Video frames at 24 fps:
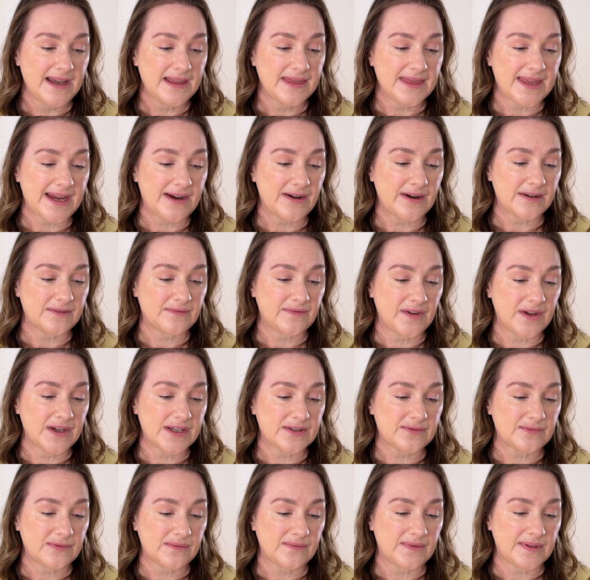They are at
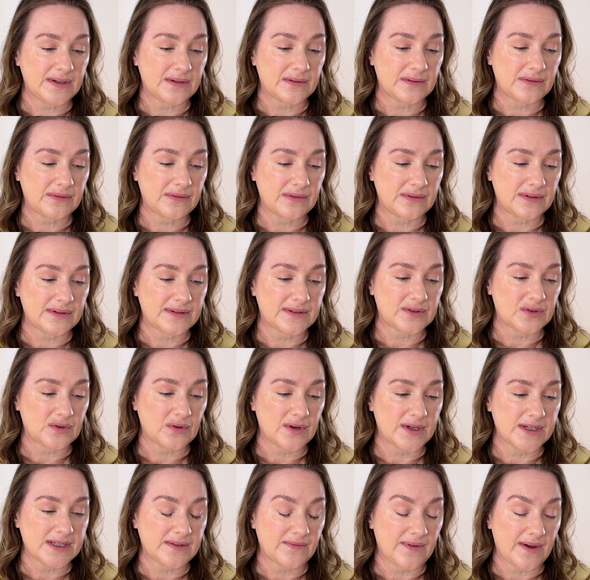first revealed through the
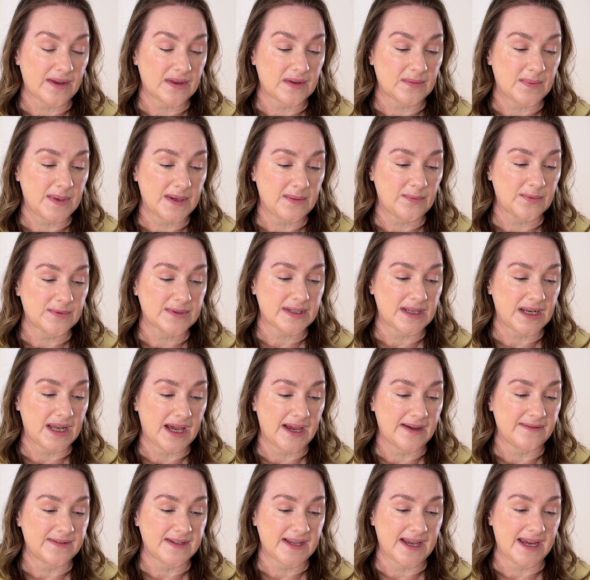stories of other people's
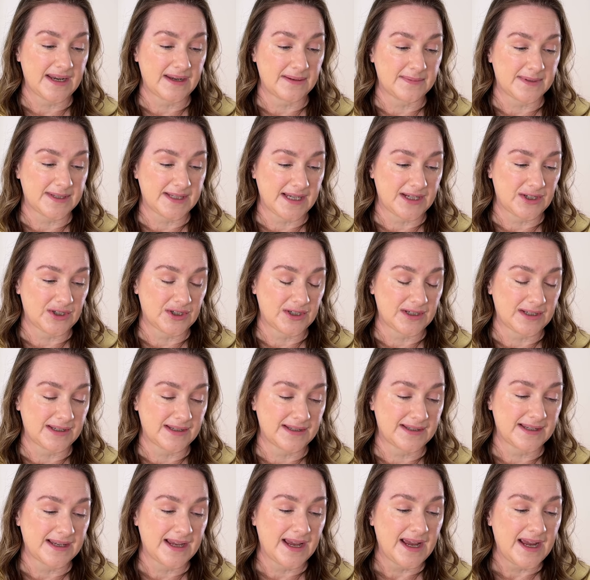lives and
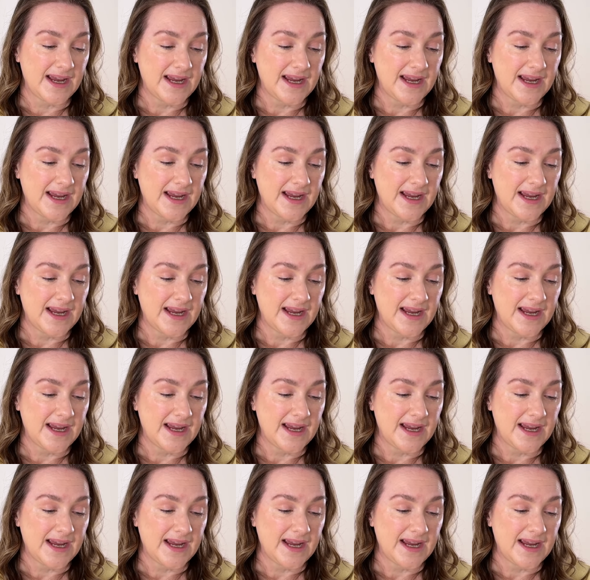obsessions.